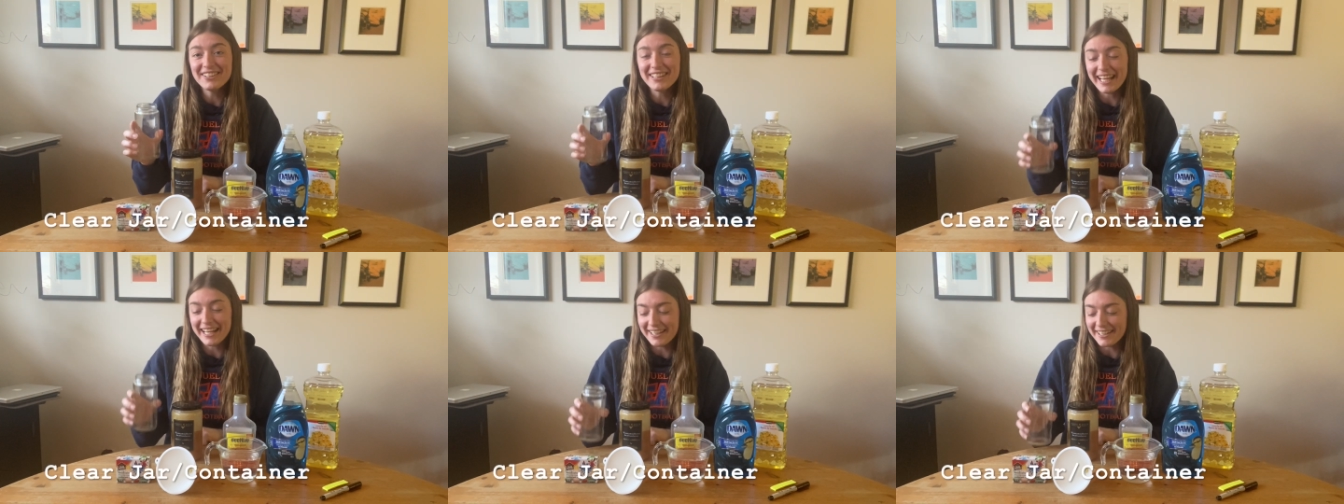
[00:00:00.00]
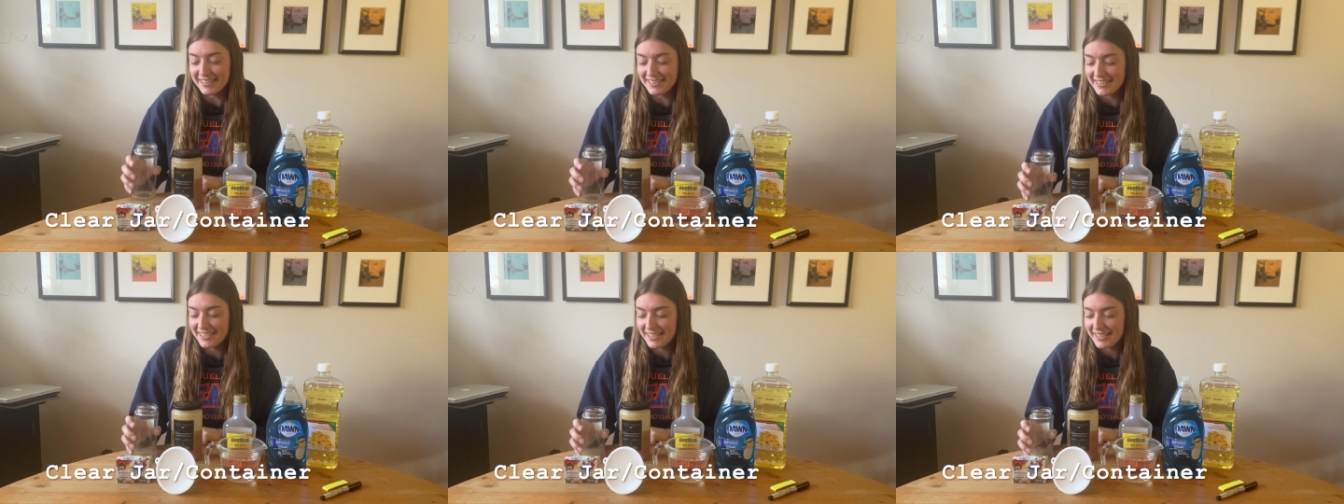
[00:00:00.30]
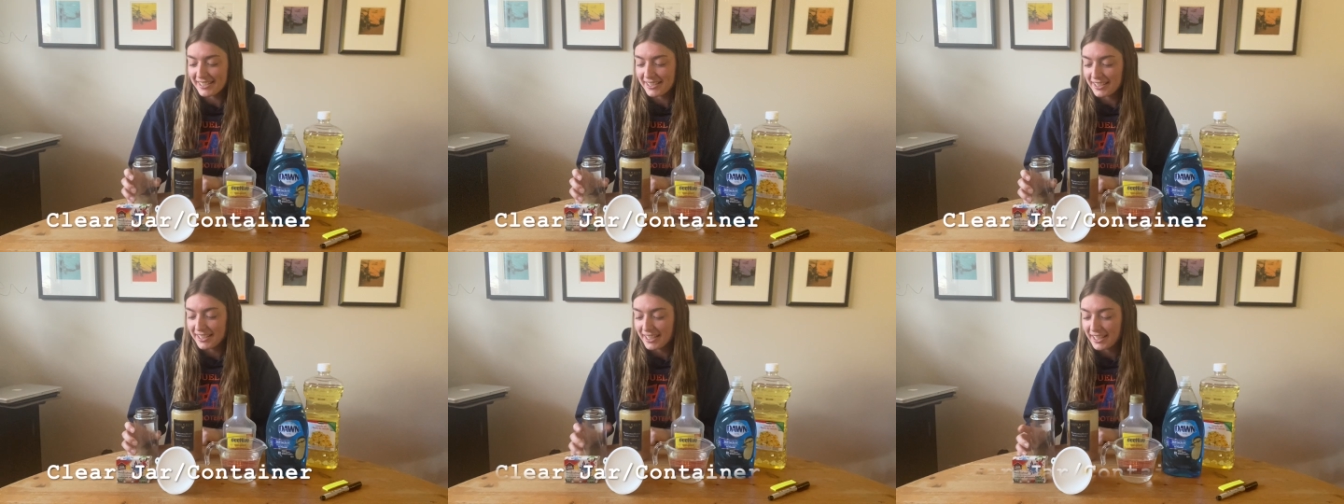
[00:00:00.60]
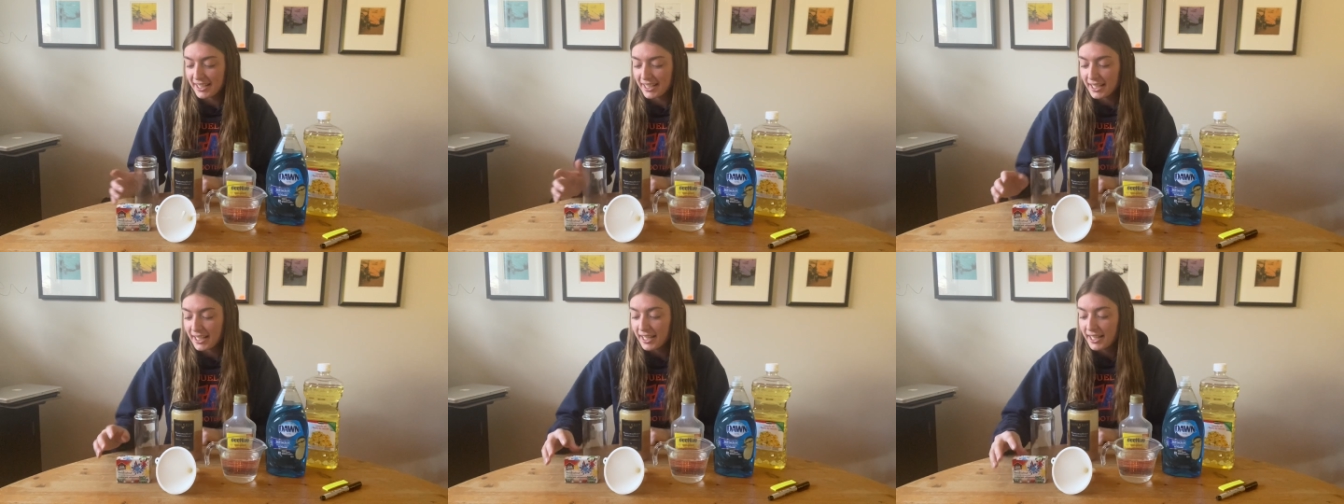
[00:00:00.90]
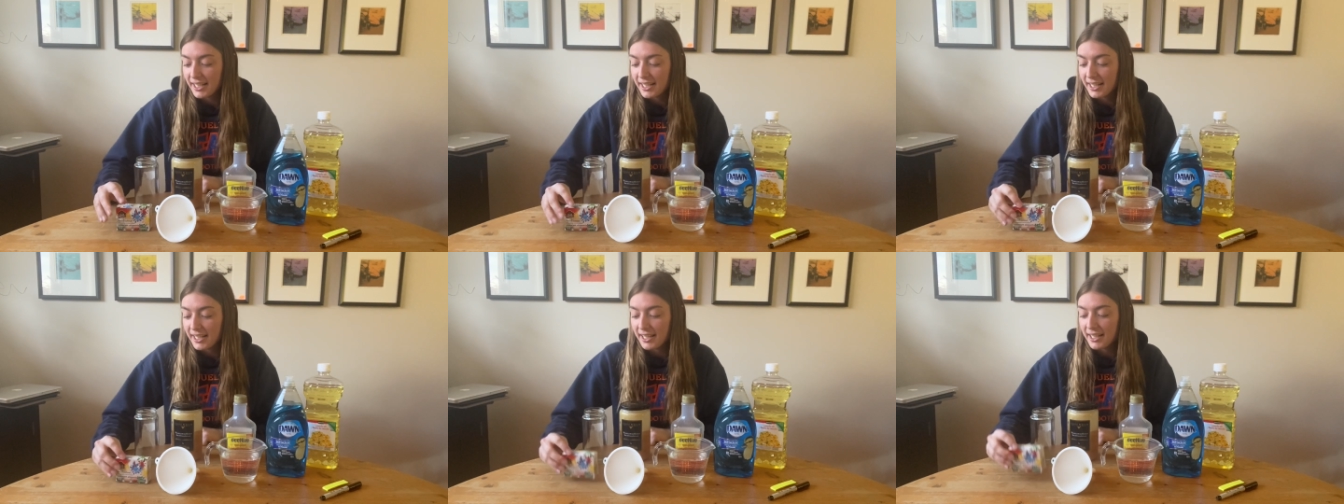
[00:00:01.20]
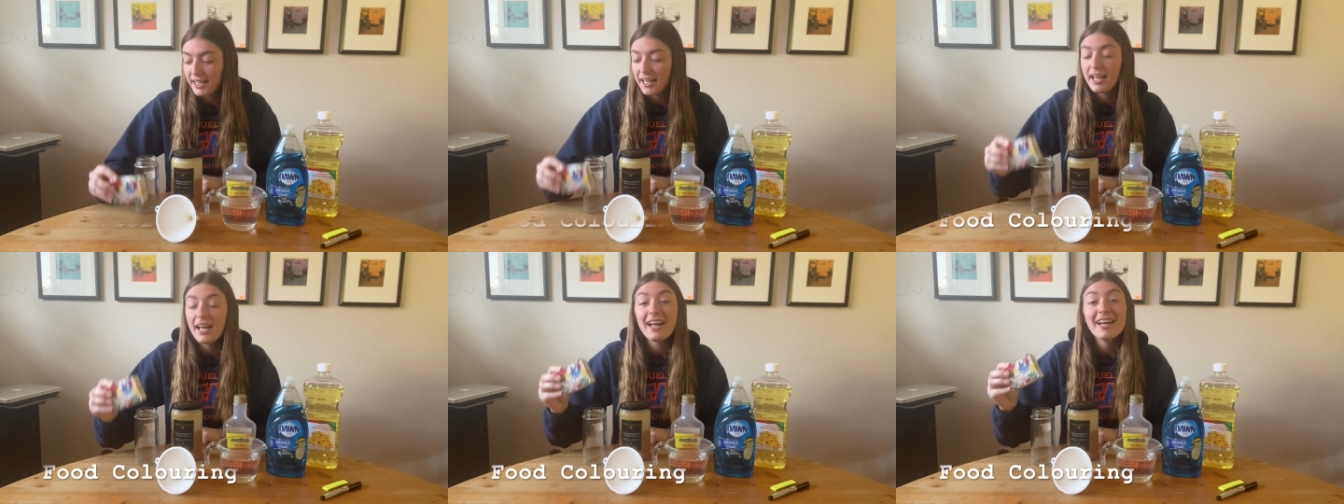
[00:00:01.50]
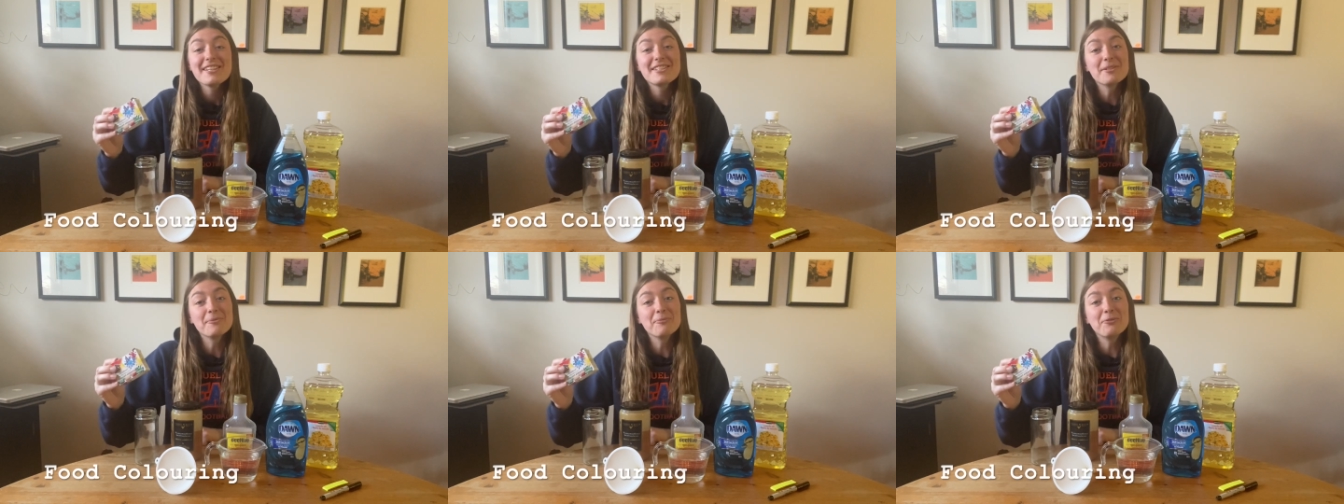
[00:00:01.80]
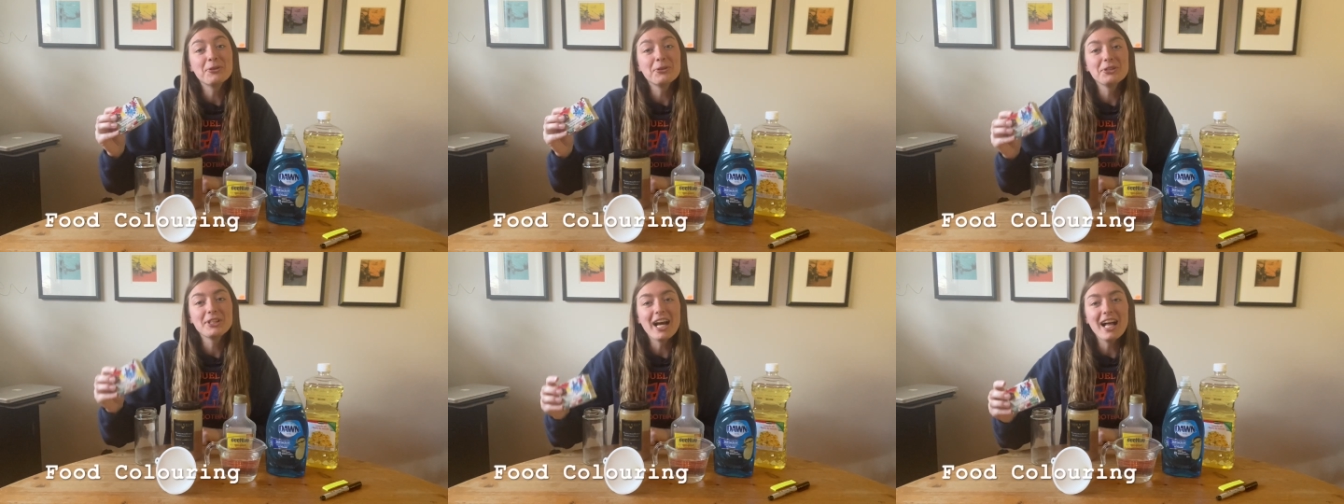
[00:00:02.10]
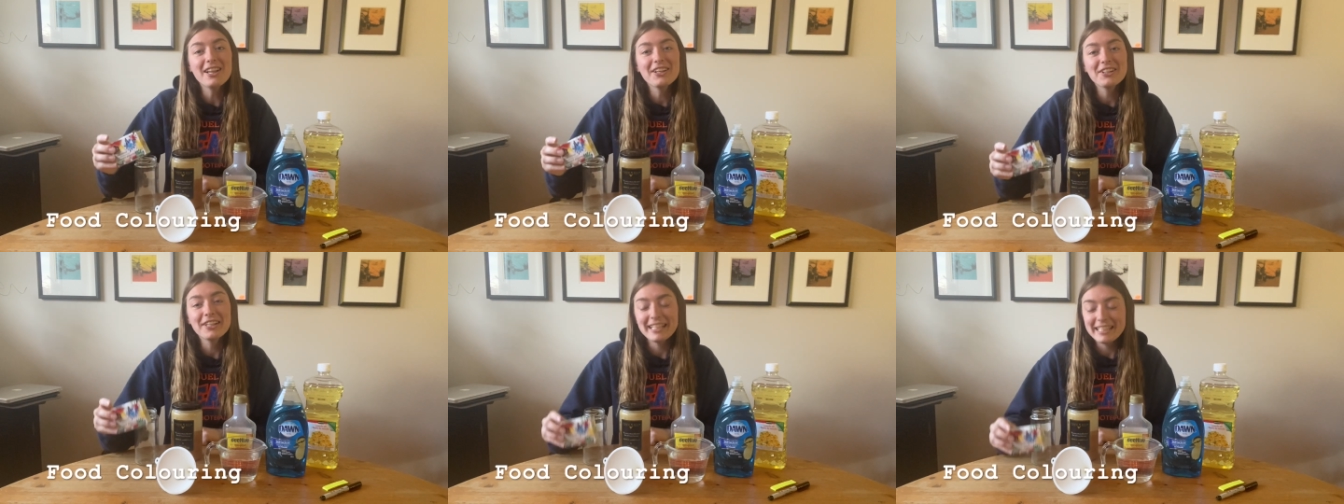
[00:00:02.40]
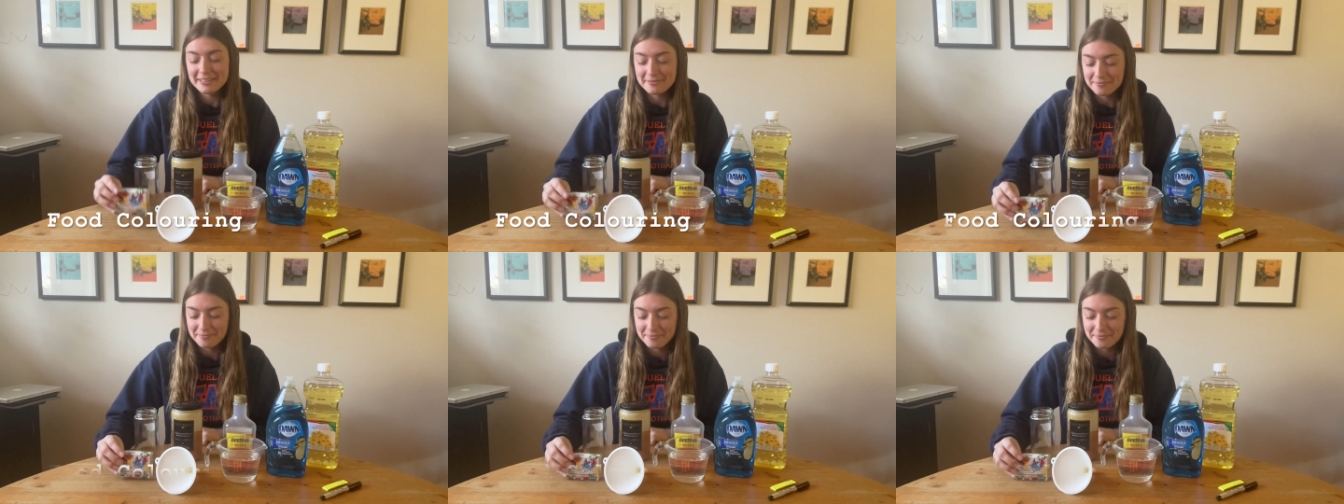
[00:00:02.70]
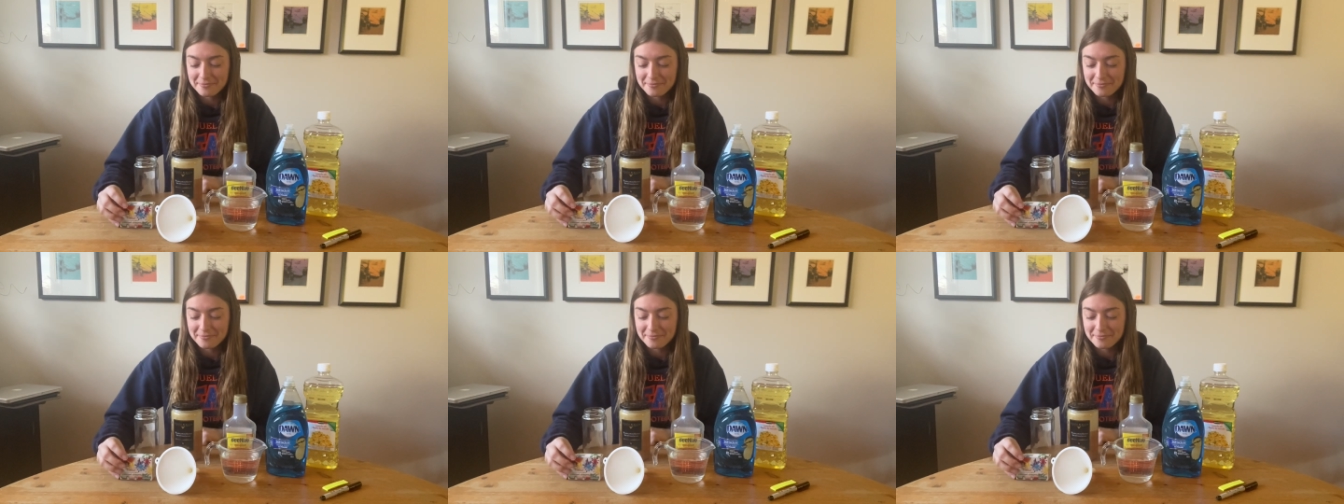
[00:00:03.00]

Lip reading: layers, some food coloring,